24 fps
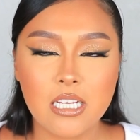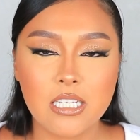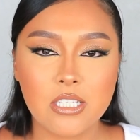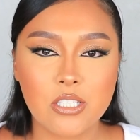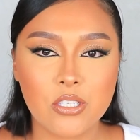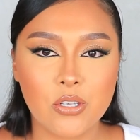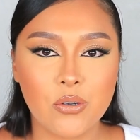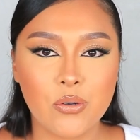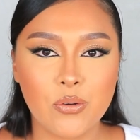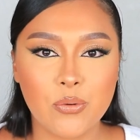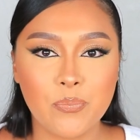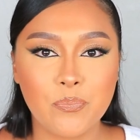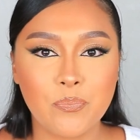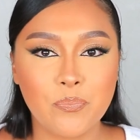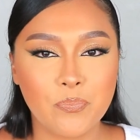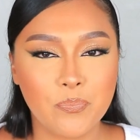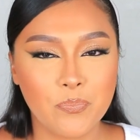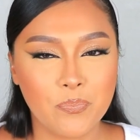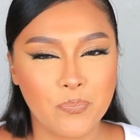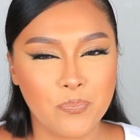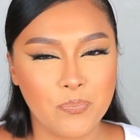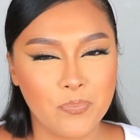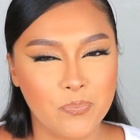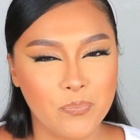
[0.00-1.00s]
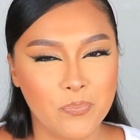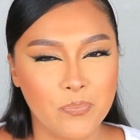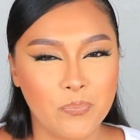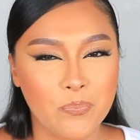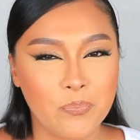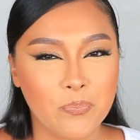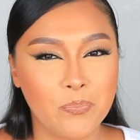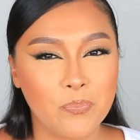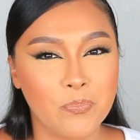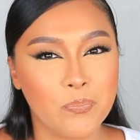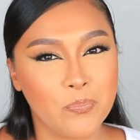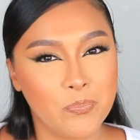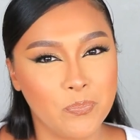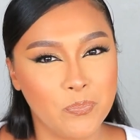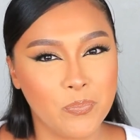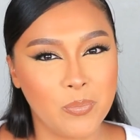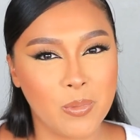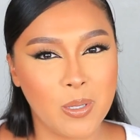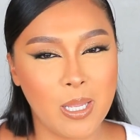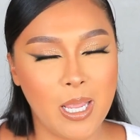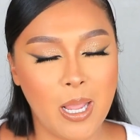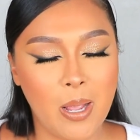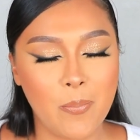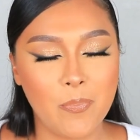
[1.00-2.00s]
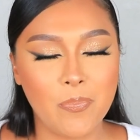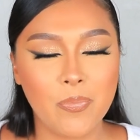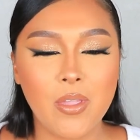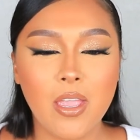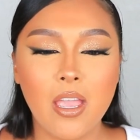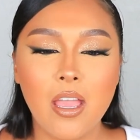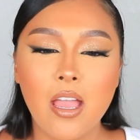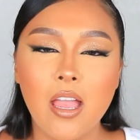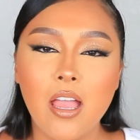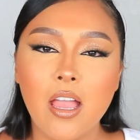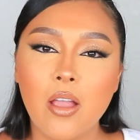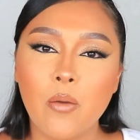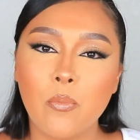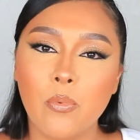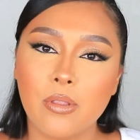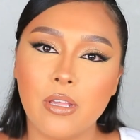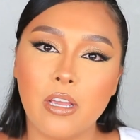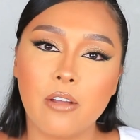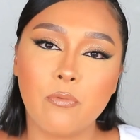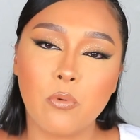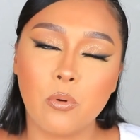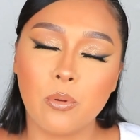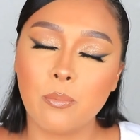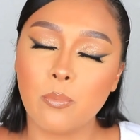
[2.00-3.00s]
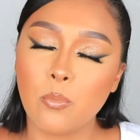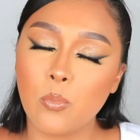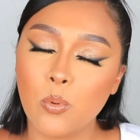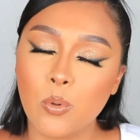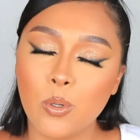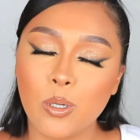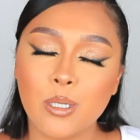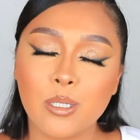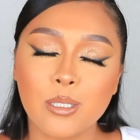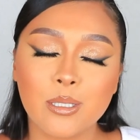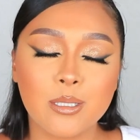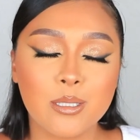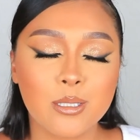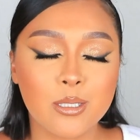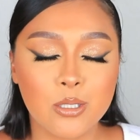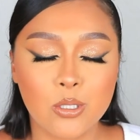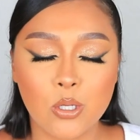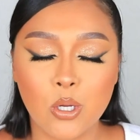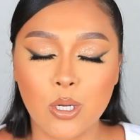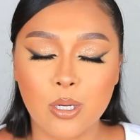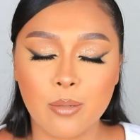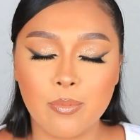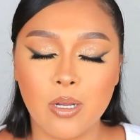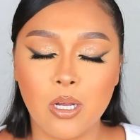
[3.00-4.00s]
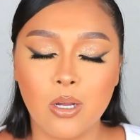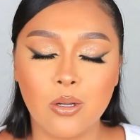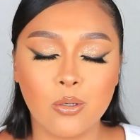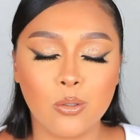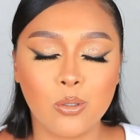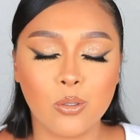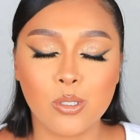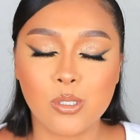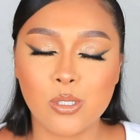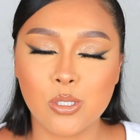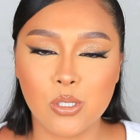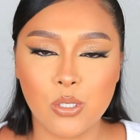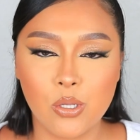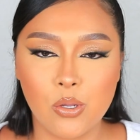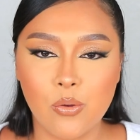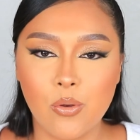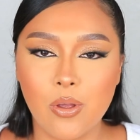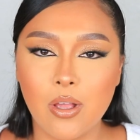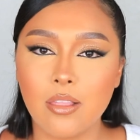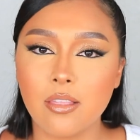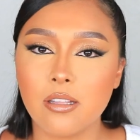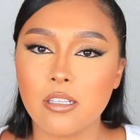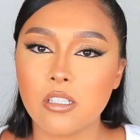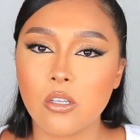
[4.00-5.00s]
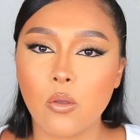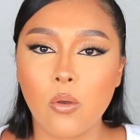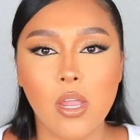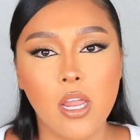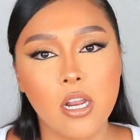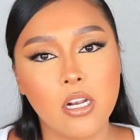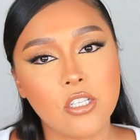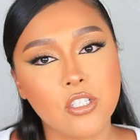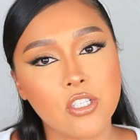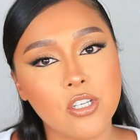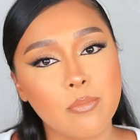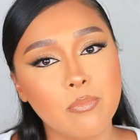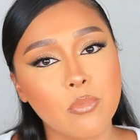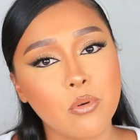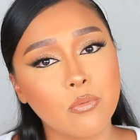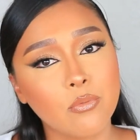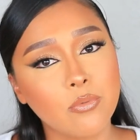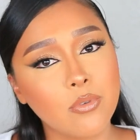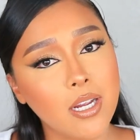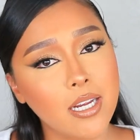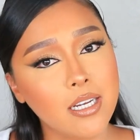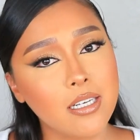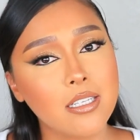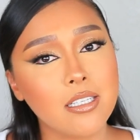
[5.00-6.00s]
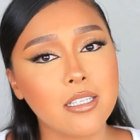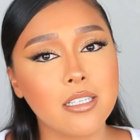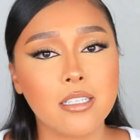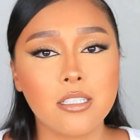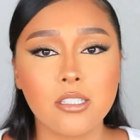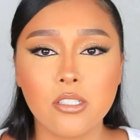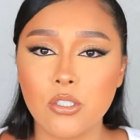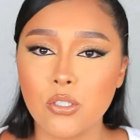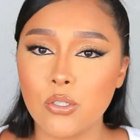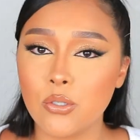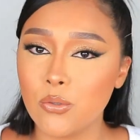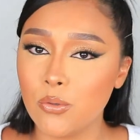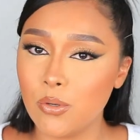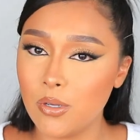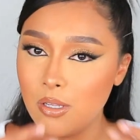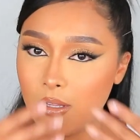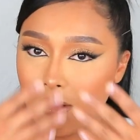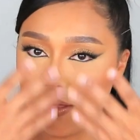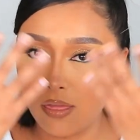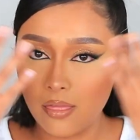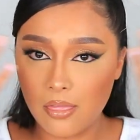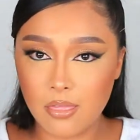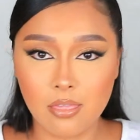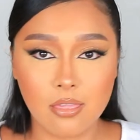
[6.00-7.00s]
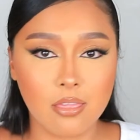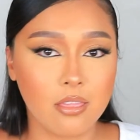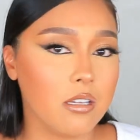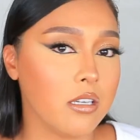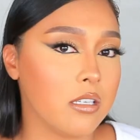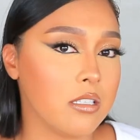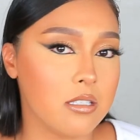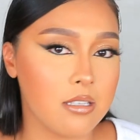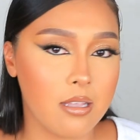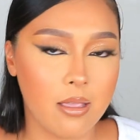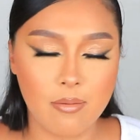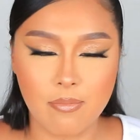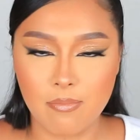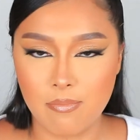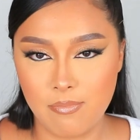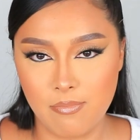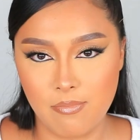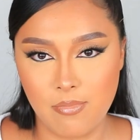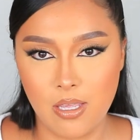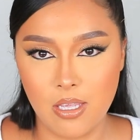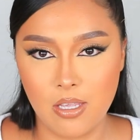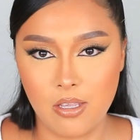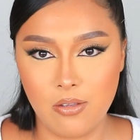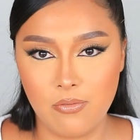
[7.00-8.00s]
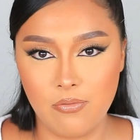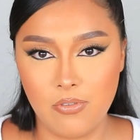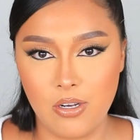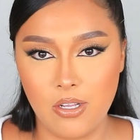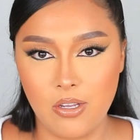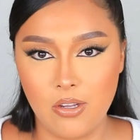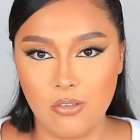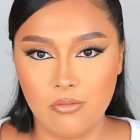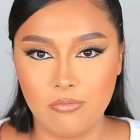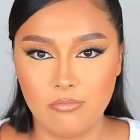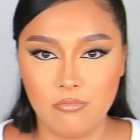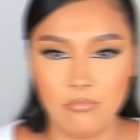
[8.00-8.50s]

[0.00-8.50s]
so yeah. Without further ado, to talk about what to do, let's go ahead and jump right into this makeup video.